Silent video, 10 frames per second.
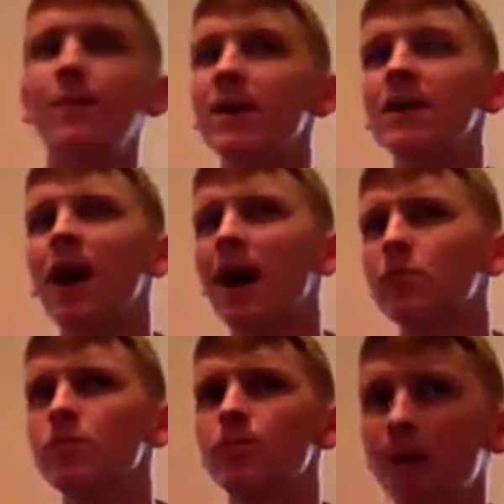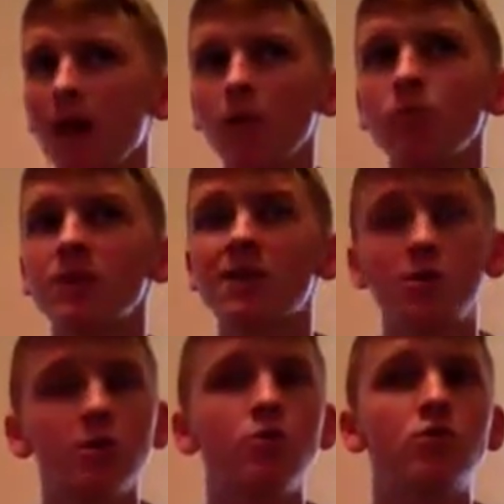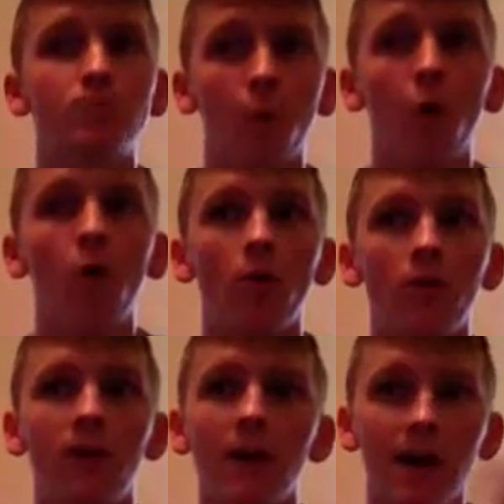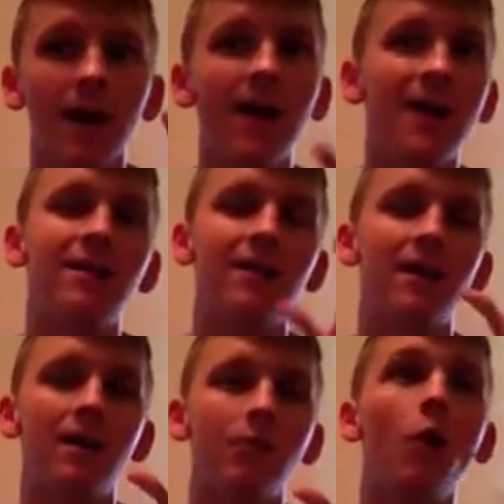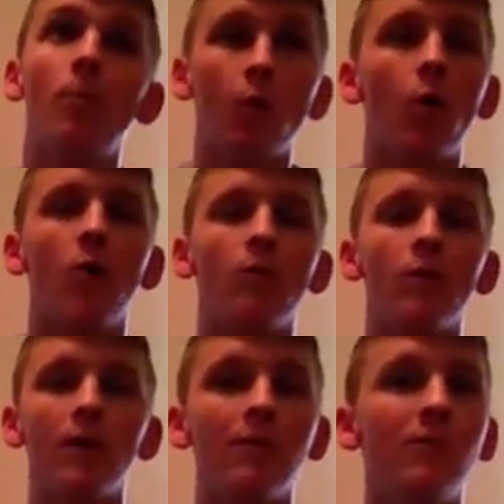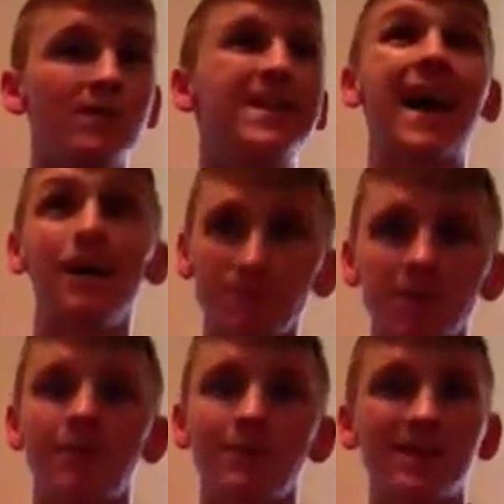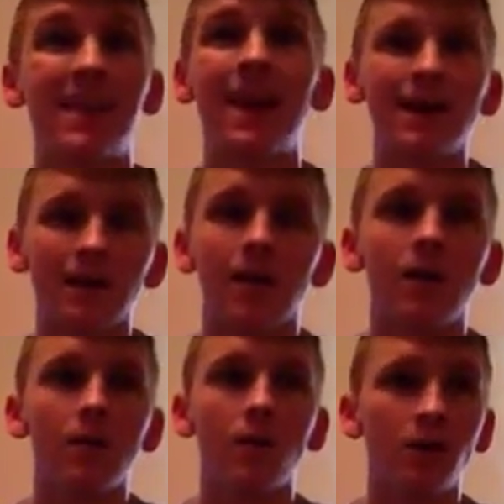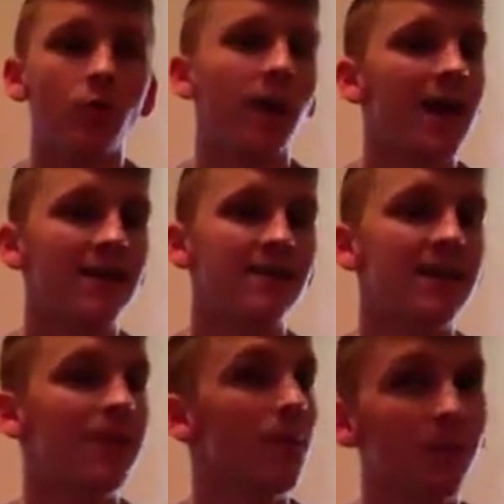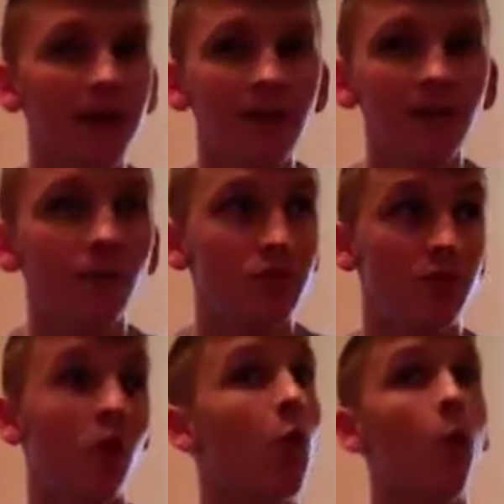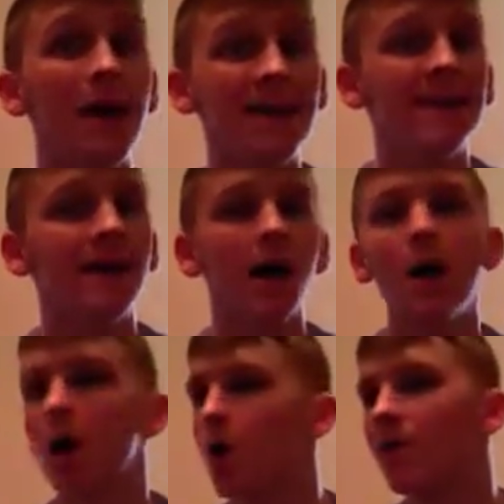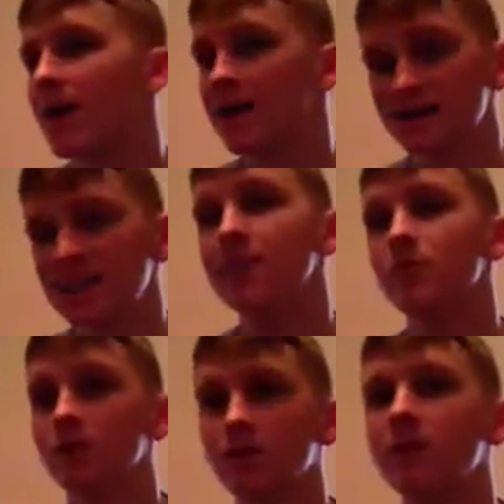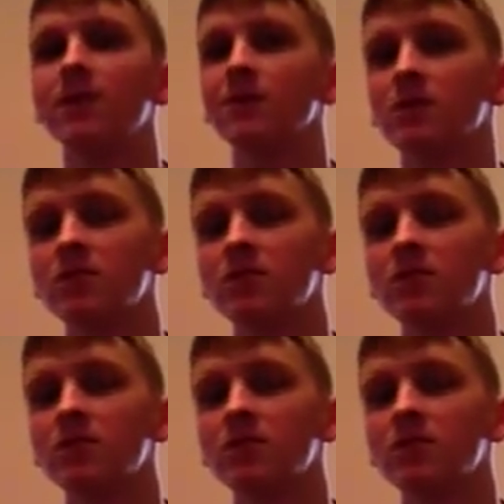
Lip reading: I mean, Balor was a huge pawn in, not a pawn, but as a captain, he was a king when you look at NXT. But Bayley was the queen of NXT when you look at it.